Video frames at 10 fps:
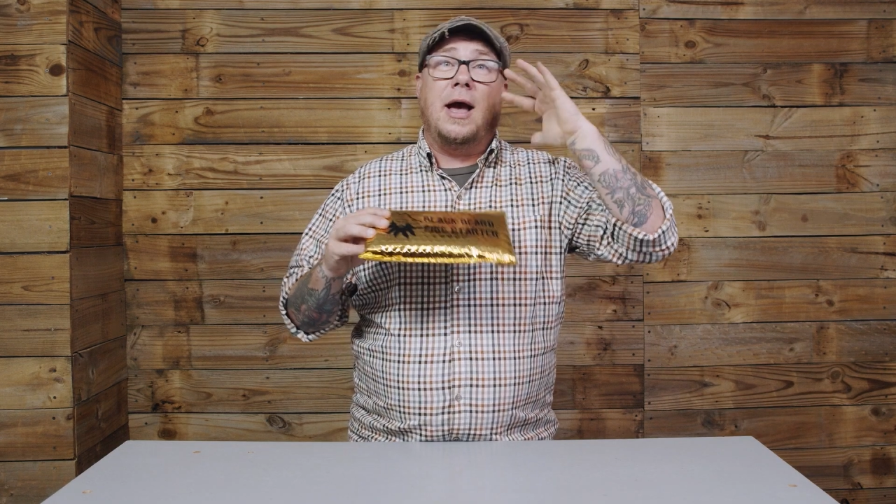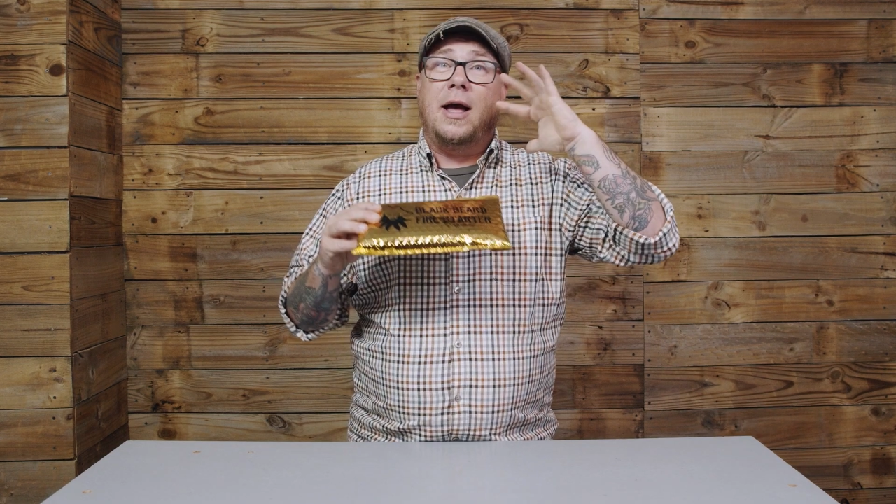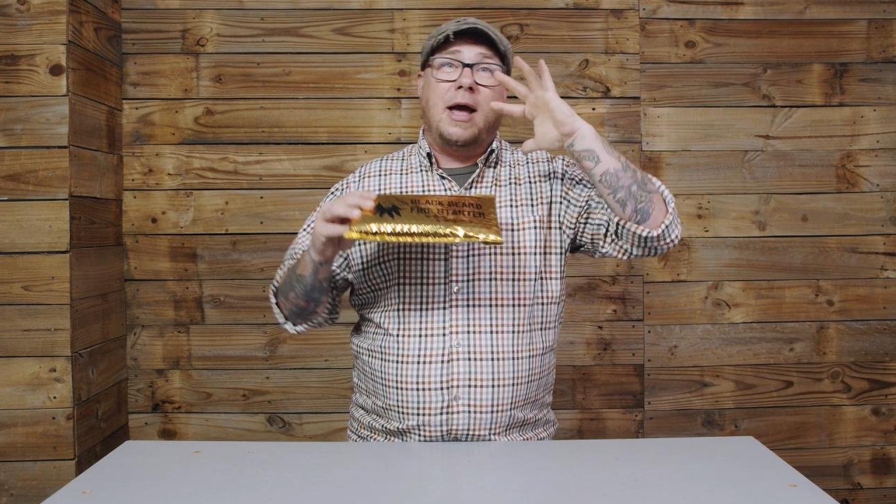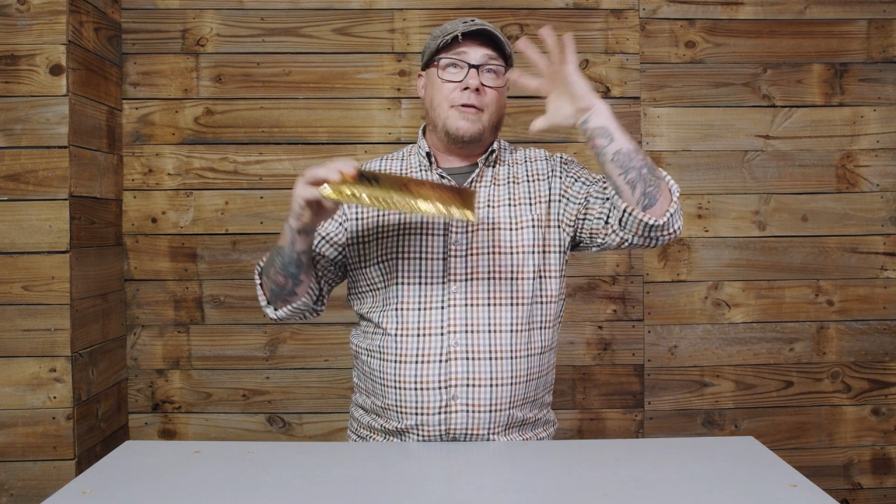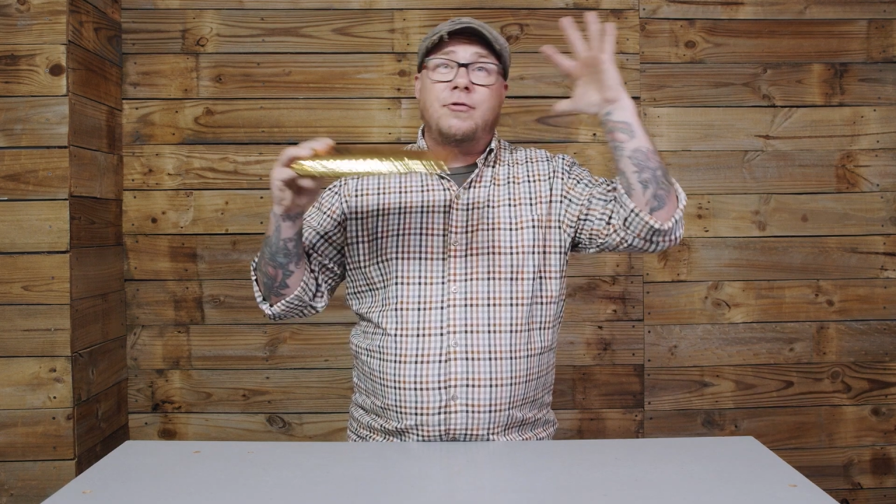
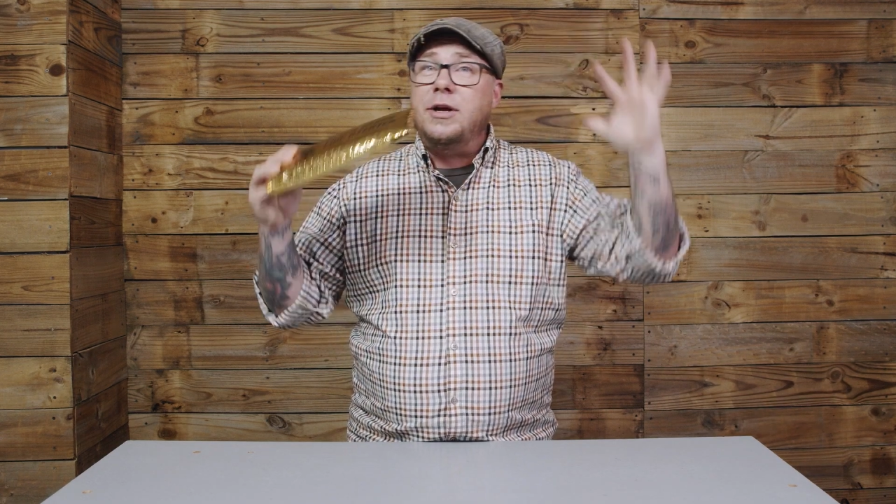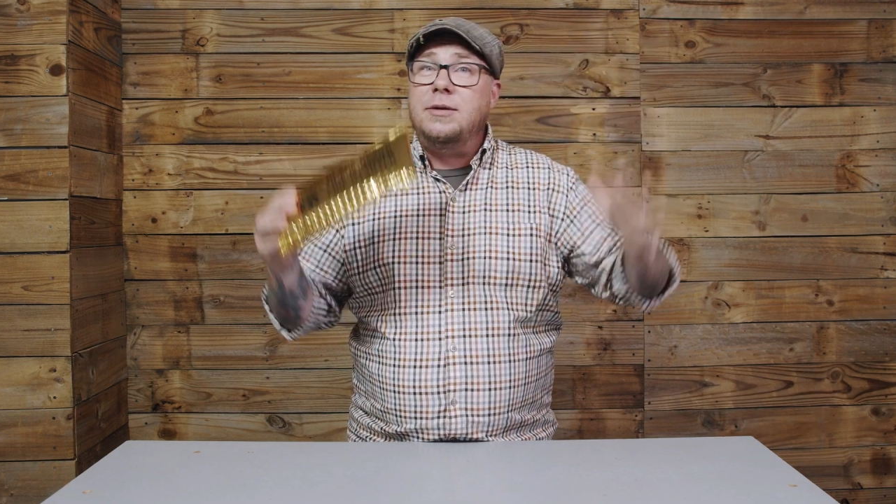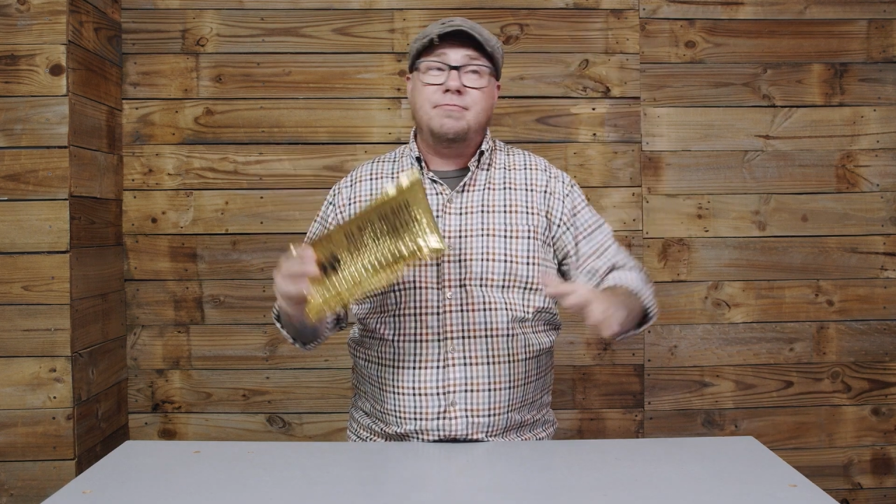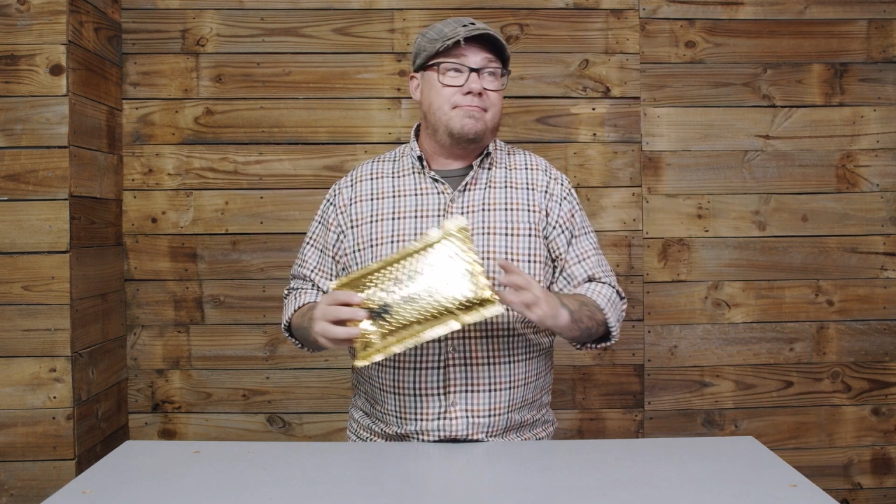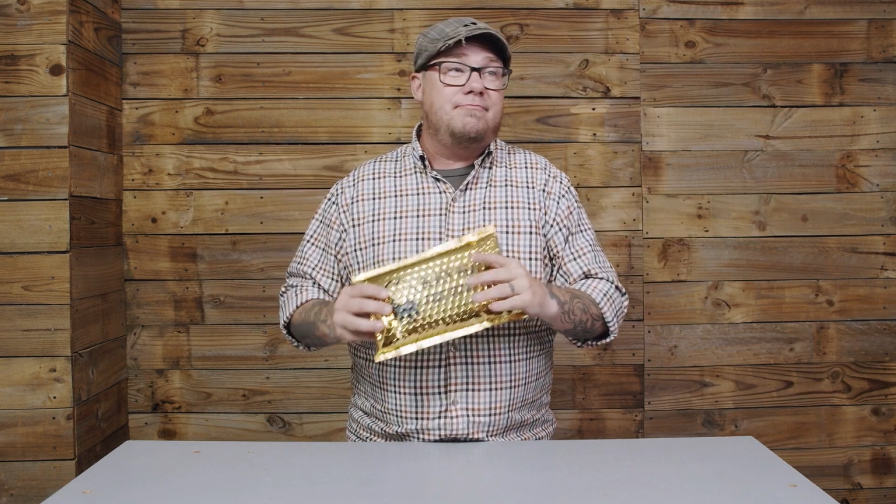Every,